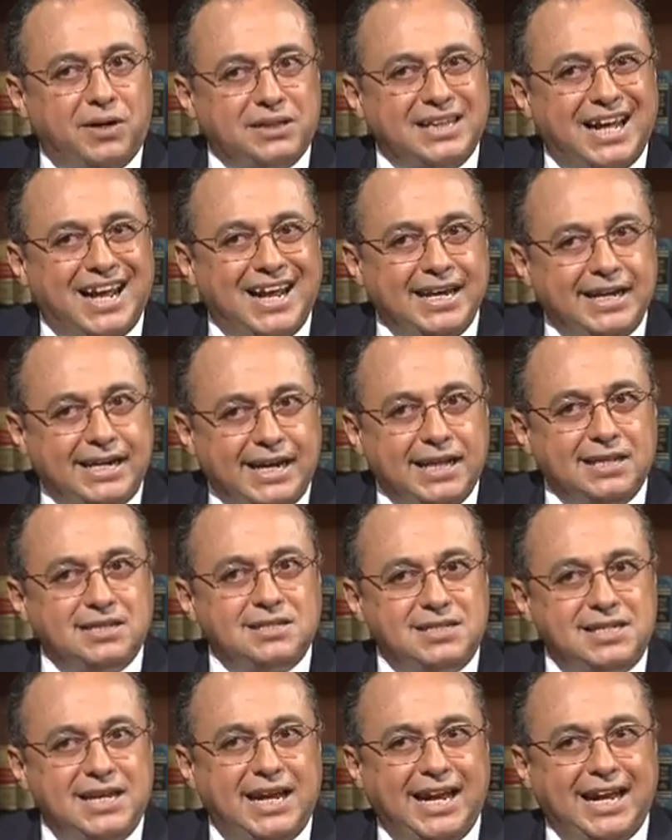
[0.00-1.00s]
but I can
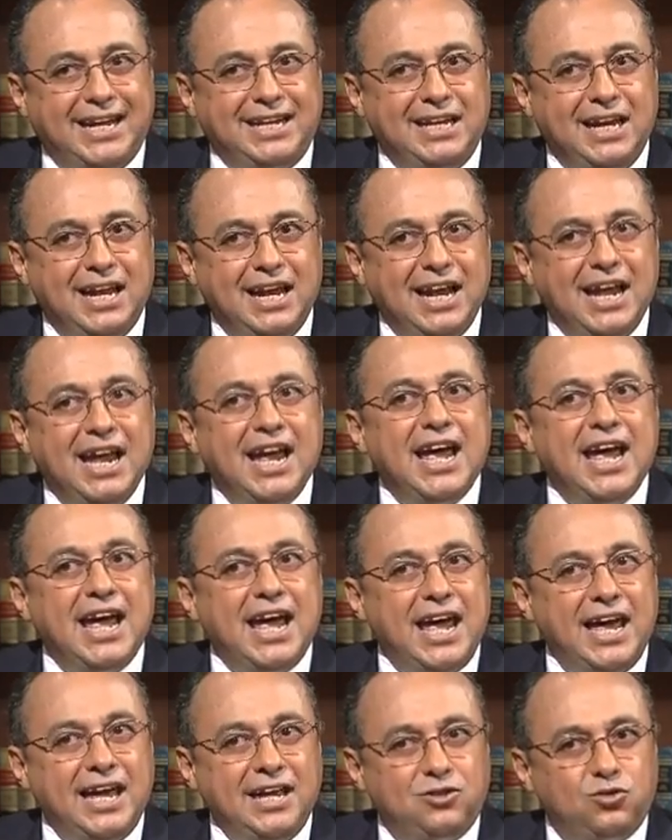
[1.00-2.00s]
say
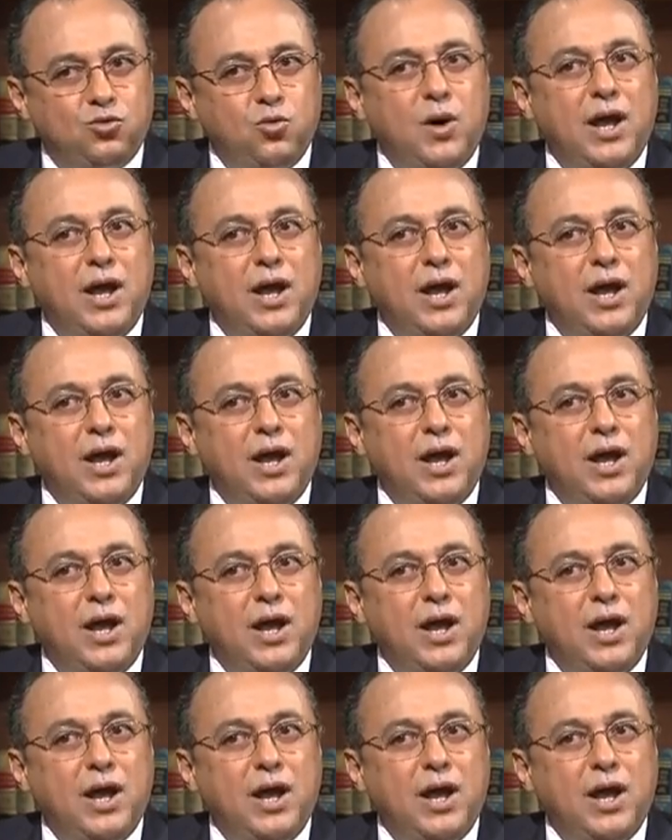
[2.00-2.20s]
it